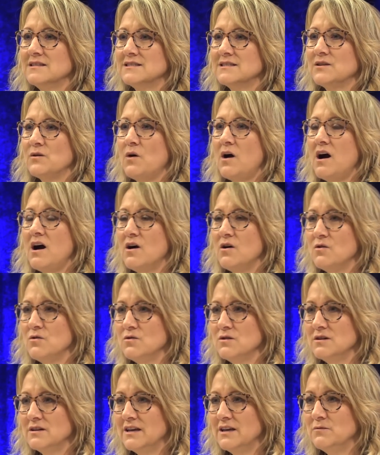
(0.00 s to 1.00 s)
So
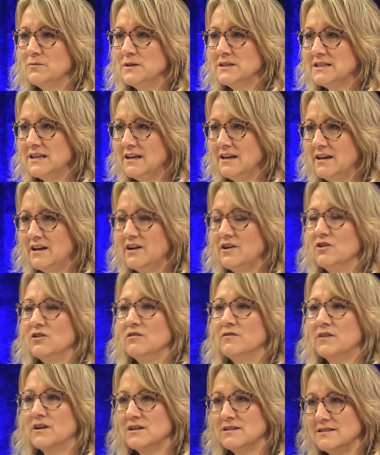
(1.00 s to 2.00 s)
how can we take care
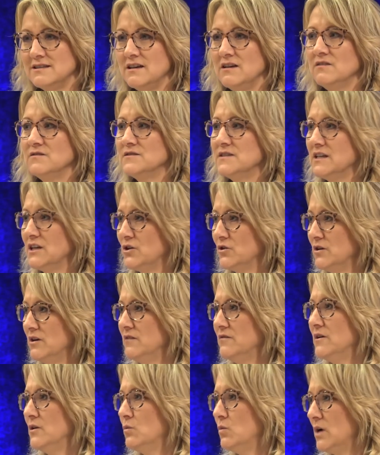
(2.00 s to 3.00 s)
of ourselves in
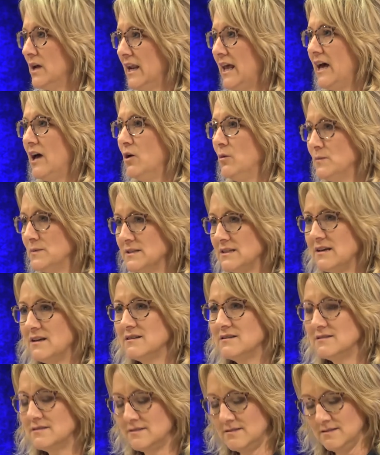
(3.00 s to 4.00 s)
grief, and what helps
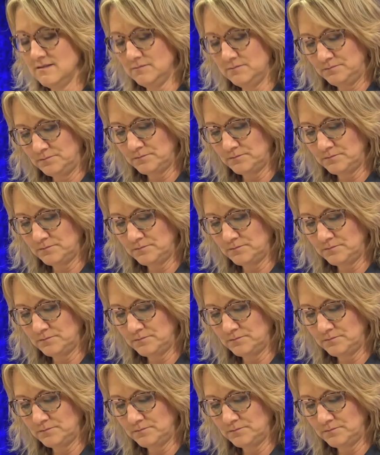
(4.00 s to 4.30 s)
us?